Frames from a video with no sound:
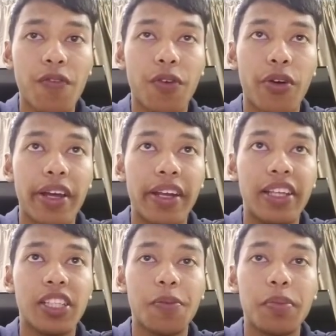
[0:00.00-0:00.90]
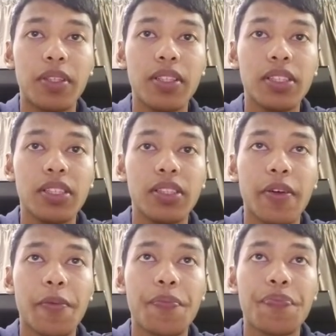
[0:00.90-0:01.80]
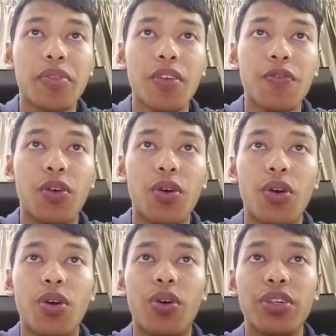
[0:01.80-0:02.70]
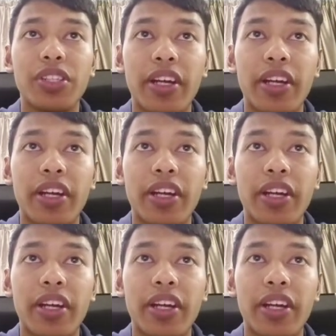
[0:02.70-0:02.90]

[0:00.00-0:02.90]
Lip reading: For an example, for